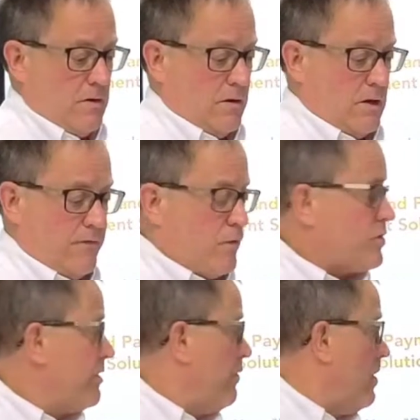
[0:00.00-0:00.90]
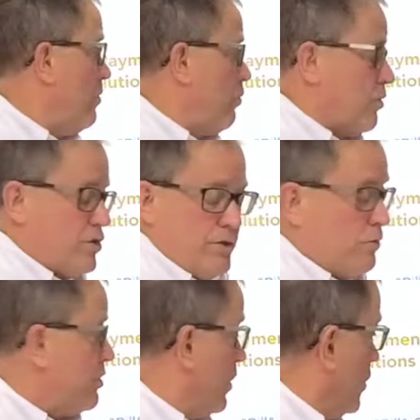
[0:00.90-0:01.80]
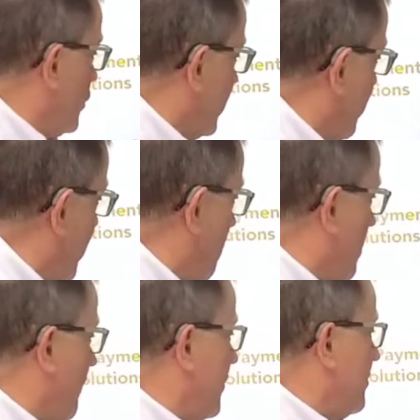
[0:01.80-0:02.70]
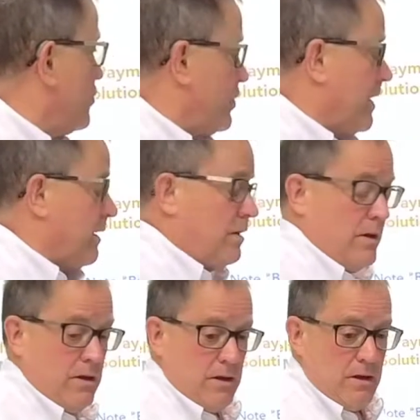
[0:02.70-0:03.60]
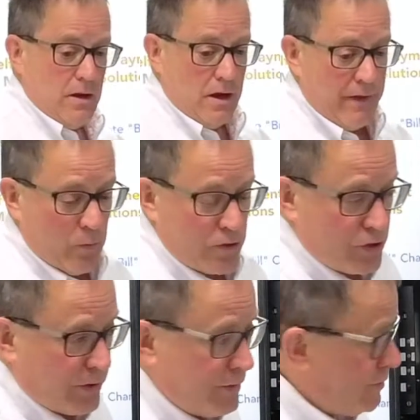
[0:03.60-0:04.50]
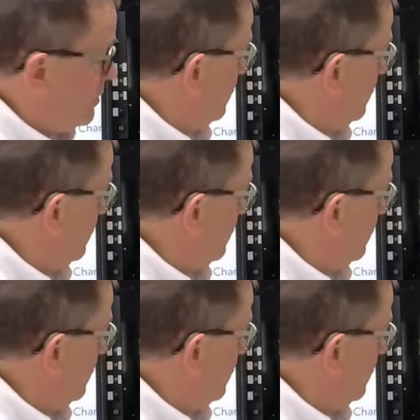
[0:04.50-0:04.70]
Okay, first of all, what you do is you're going to shut the power off on the machine, and then what you're going to do